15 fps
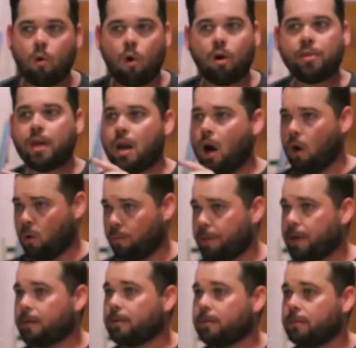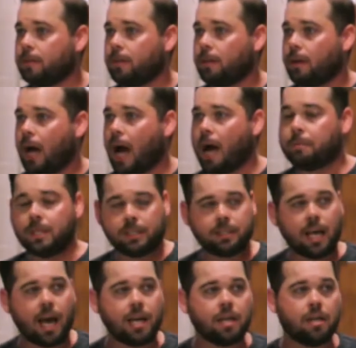more than hoping. I'm
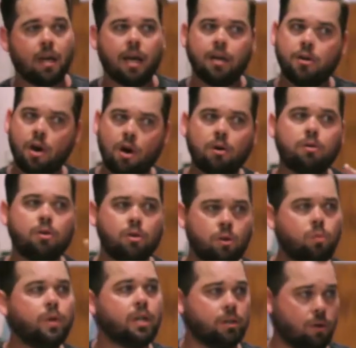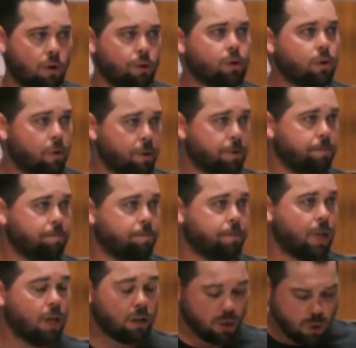deciding, no, you will know the Lord.
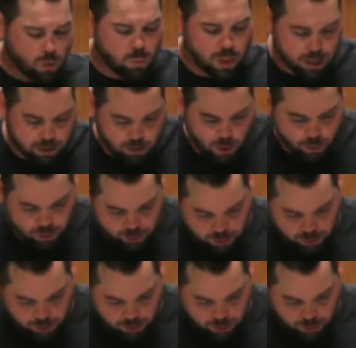You will know